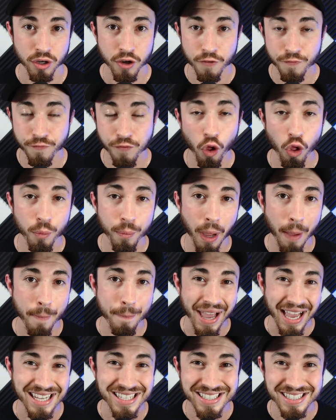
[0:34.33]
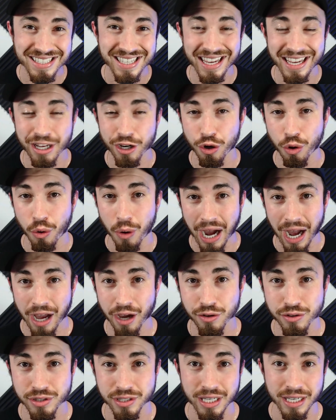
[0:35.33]
followed by Penn State and Ohio
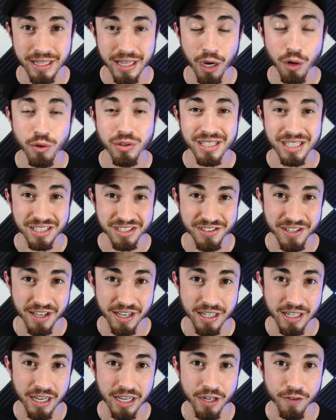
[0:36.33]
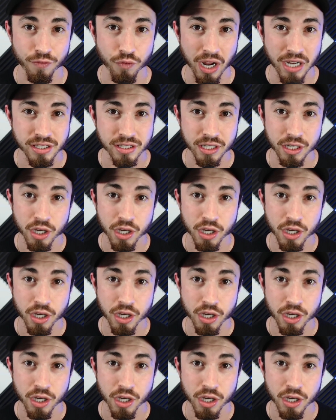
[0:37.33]
State. That was an exciting night of wrestling.